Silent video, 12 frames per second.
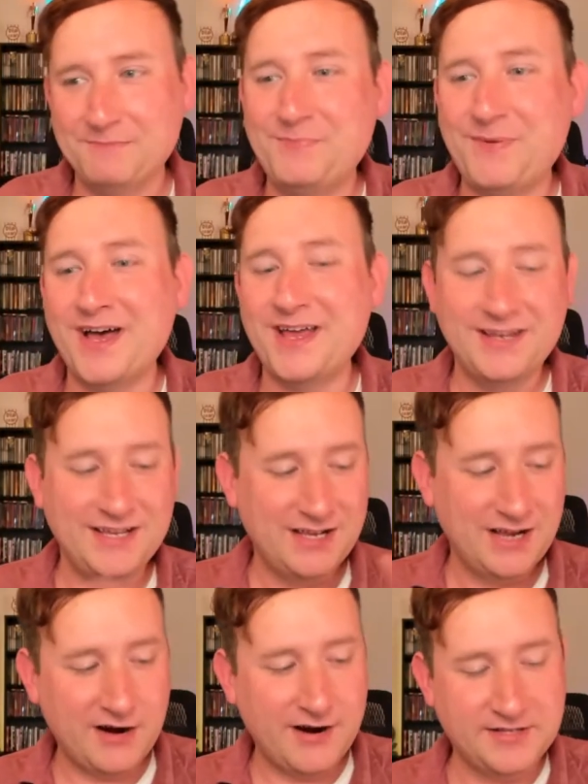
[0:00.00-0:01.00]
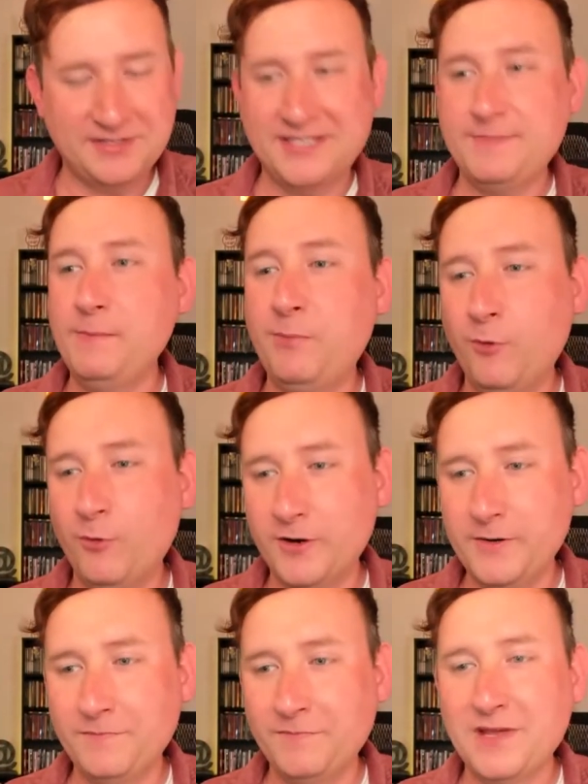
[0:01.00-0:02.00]
But all right, so that's been
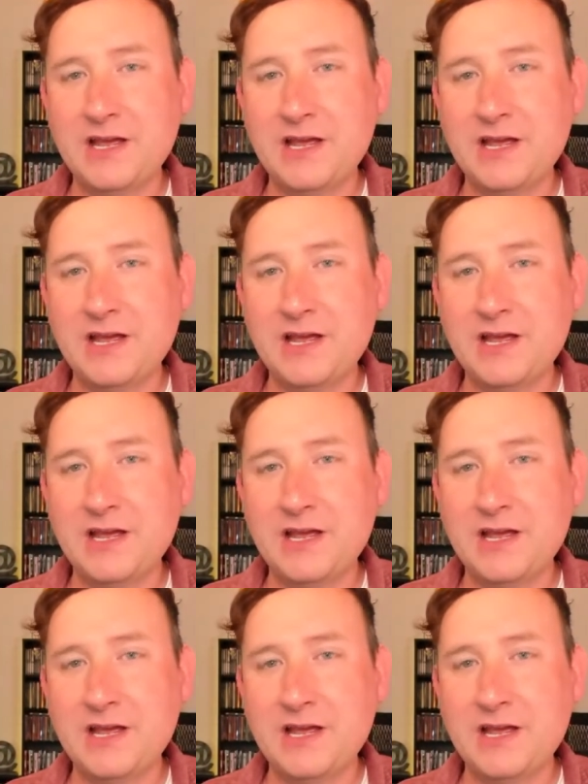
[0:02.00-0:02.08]
poured.